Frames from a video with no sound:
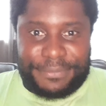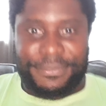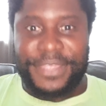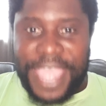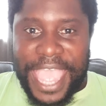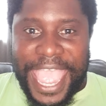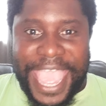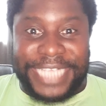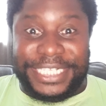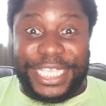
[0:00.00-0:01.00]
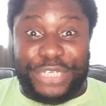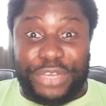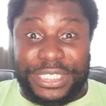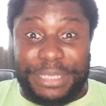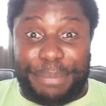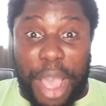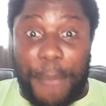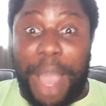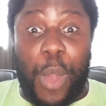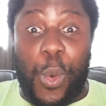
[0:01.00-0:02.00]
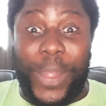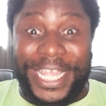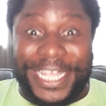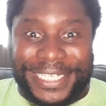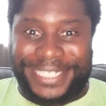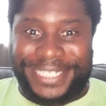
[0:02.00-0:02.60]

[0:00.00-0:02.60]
Here's the interesting part. My wingers.